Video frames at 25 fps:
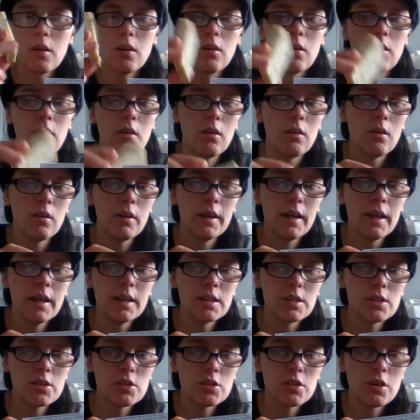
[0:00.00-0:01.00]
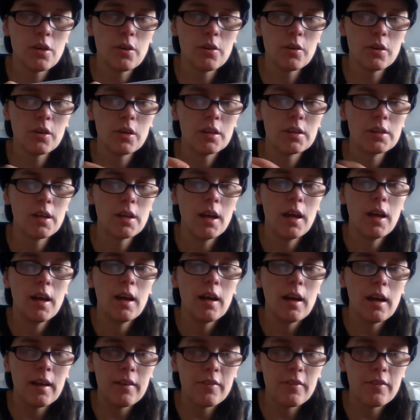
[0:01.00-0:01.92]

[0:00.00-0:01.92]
Oh, it's so good.